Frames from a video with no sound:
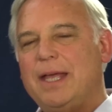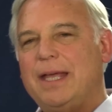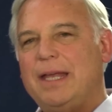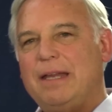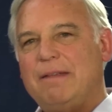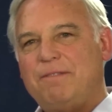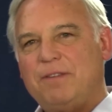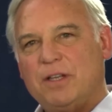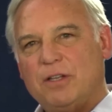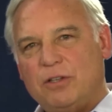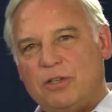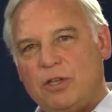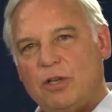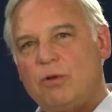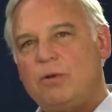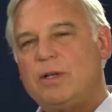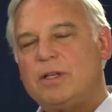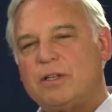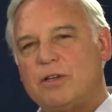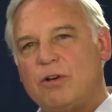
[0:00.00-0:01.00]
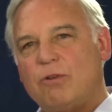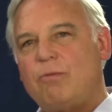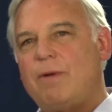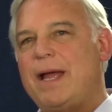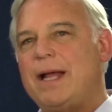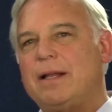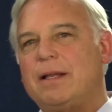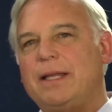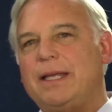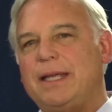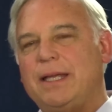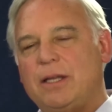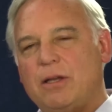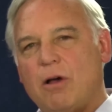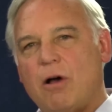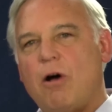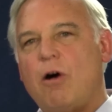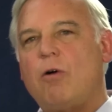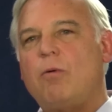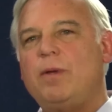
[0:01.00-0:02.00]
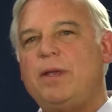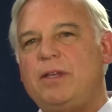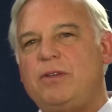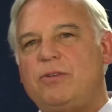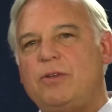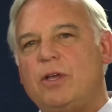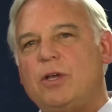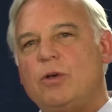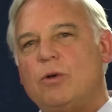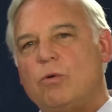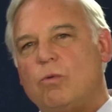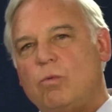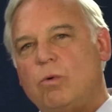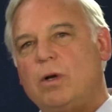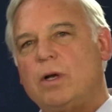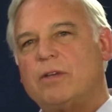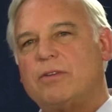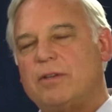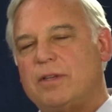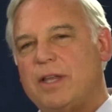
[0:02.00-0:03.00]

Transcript: And if you do it correctly, it always works.